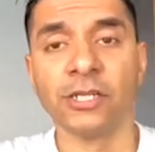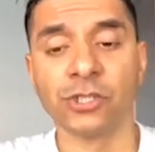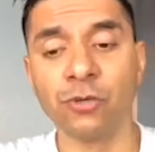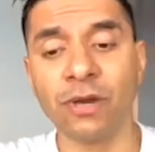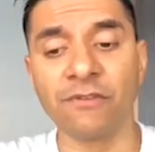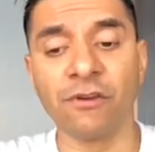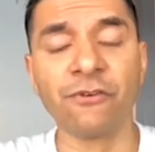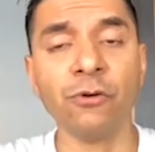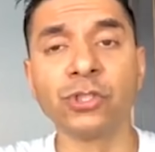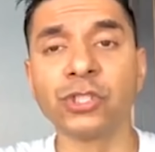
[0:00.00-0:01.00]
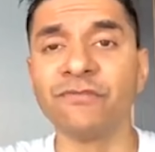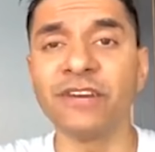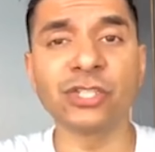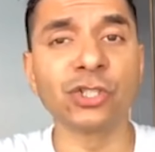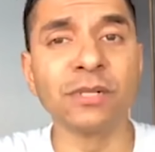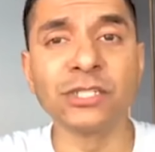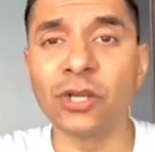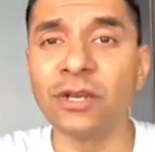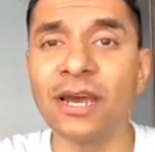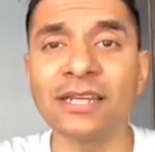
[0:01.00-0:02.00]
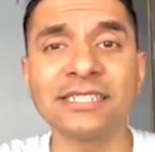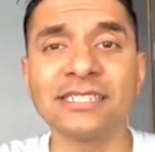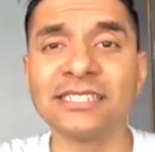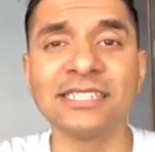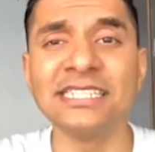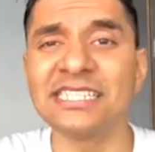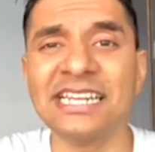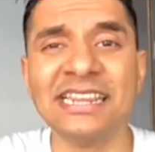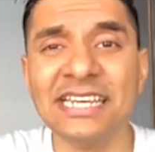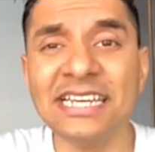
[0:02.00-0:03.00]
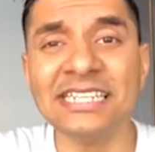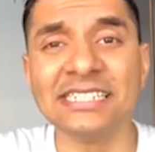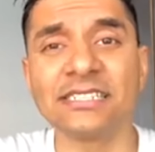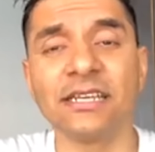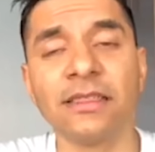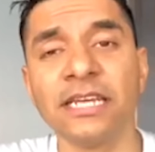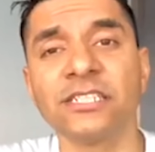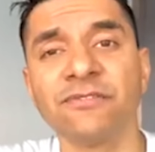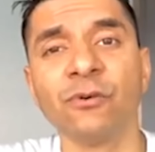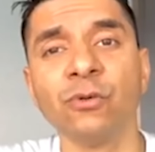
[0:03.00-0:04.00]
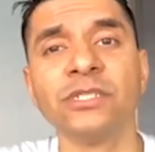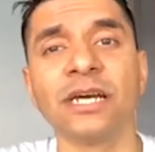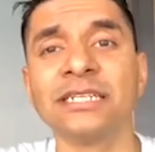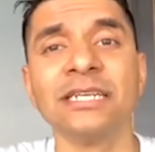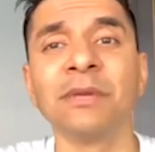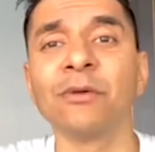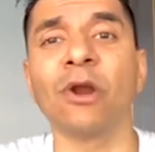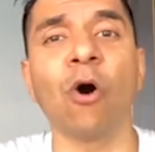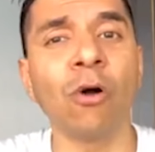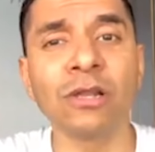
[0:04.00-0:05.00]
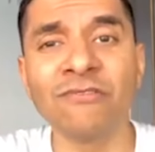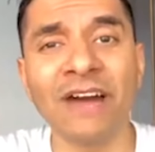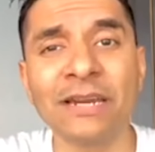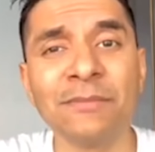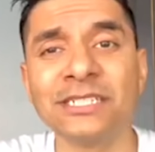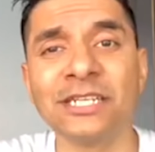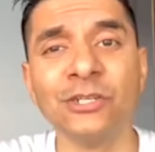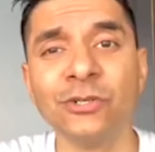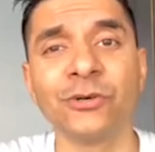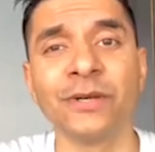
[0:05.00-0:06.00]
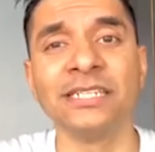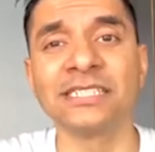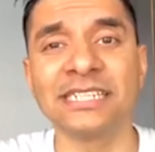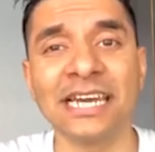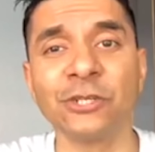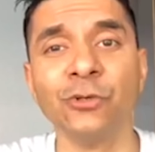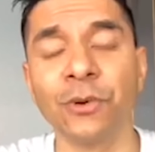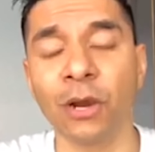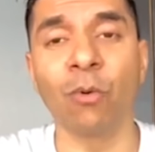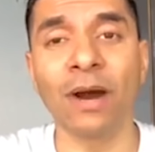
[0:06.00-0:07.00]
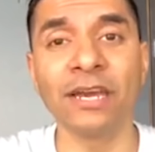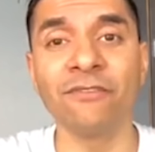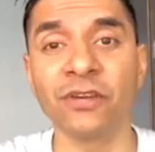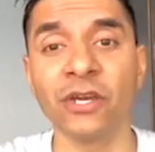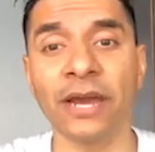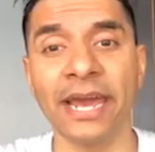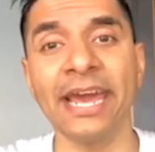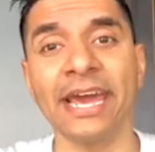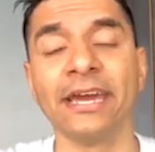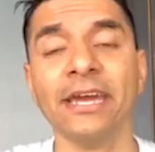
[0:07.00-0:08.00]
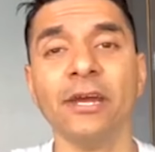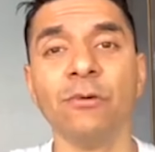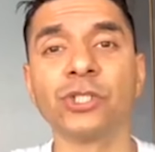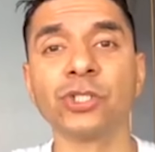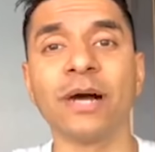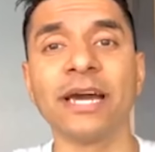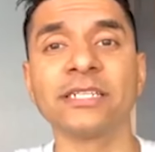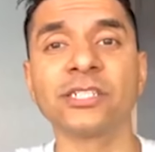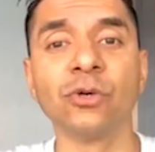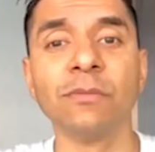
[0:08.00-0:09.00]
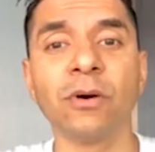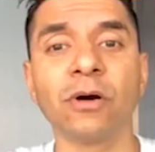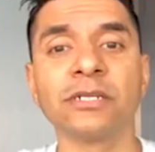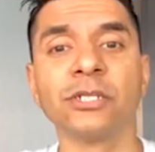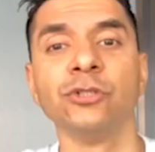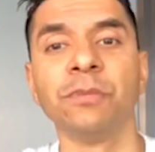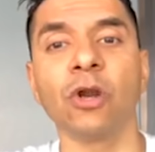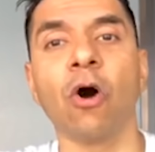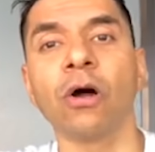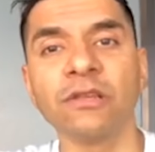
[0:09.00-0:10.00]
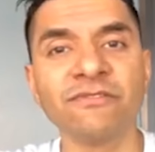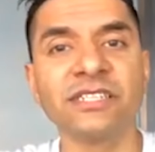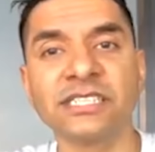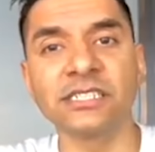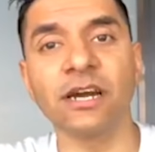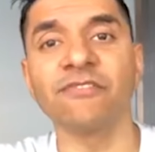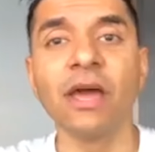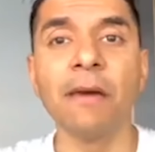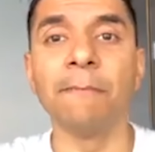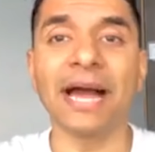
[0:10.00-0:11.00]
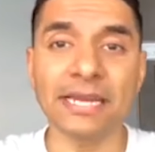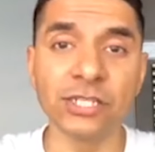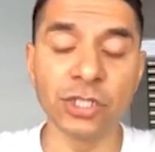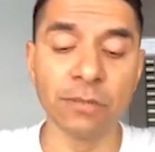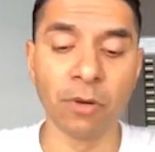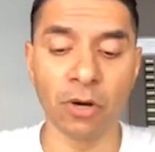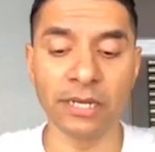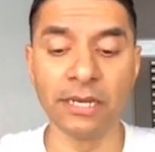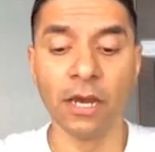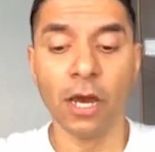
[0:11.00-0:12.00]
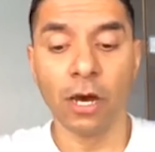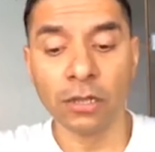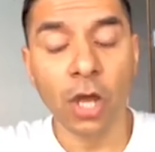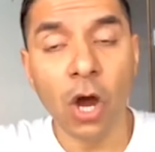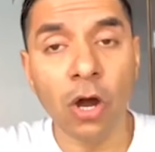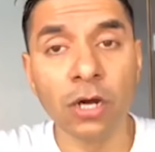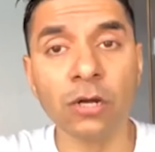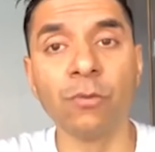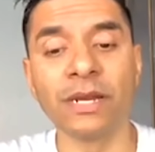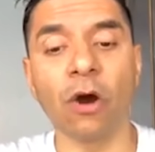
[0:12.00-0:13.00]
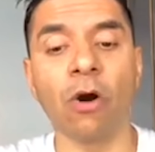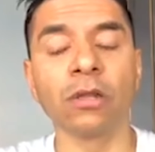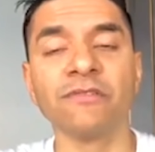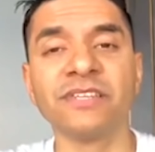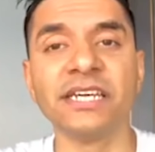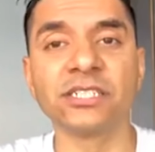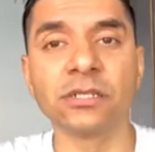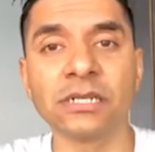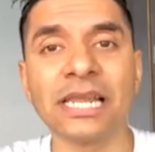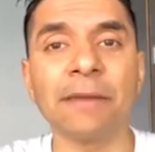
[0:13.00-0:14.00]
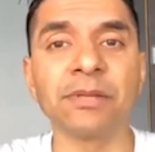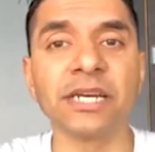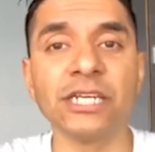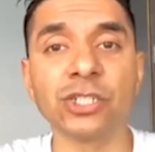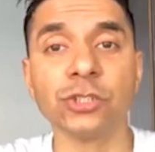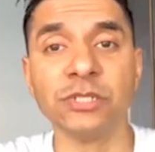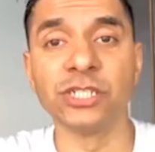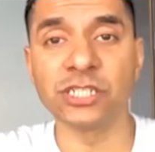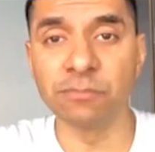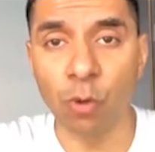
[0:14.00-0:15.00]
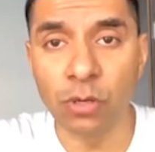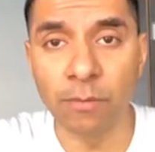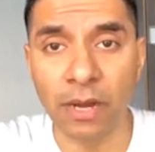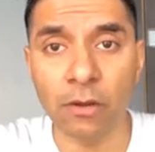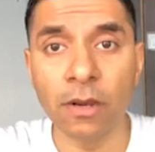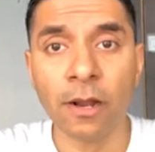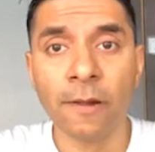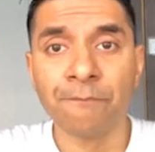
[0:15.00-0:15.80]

So you have your fruits, your vegetables, your nuts and seeds, and these foods are teeming with all the vitamins and nutrients that you require for your hair, which is why it is so important that you put all of stuff back into your body along with all of the external applications we just spoke about.